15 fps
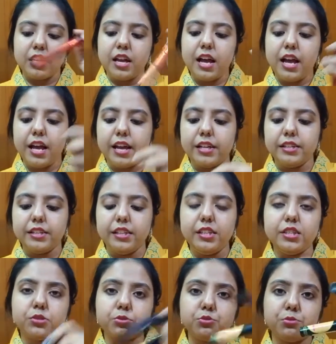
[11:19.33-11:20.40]
and
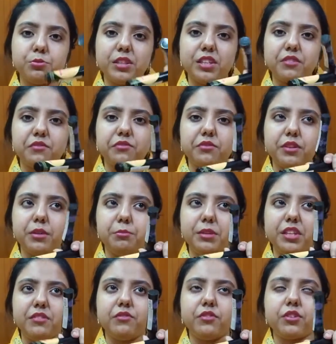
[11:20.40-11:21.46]
these two
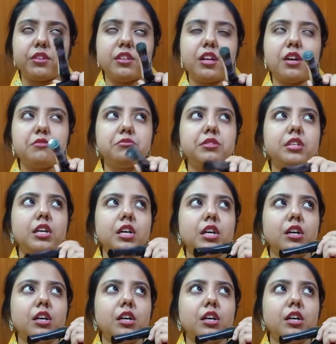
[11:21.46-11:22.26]
being for around